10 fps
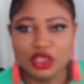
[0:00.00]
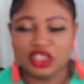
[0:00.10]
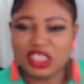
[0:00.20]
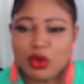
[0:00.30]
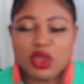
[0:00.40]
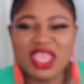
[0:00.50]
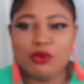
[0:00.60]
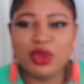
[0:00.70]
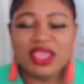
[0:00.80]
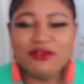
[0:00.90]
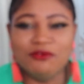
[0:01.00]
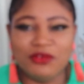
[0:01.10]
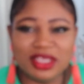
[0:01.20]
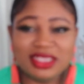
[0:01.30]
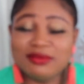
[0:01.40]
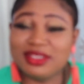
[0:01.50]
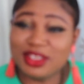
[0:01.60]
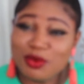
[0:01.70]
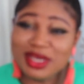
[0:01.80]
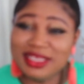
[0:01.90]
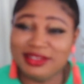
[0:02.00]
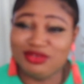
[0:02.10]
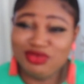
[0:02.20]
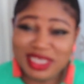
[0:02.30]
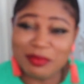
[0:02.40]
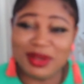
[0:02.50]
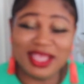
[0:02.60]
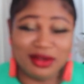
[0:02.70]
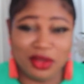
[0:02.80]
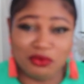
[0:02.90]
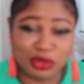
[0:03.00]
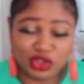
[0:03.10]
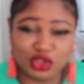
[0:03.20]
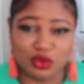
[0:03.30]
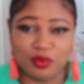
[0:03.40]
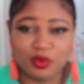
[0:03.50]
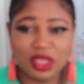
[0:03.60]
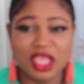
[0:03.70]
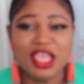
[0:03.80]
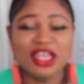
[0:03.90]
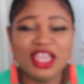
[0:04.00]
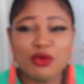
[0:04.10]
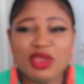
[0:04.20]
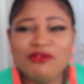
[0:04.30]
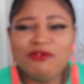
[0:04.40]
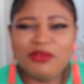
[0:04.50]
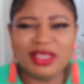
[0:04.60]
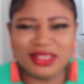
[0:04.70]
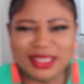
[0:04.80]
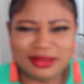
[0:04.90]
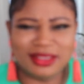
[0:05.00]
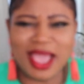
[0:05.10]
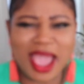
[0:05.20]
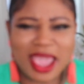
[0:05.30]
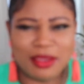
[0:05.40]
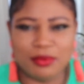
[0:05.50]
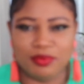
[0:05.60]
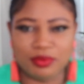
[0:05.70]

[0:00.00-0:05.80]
Someone will invest, if someone is deeply in love with you, they will invest their time.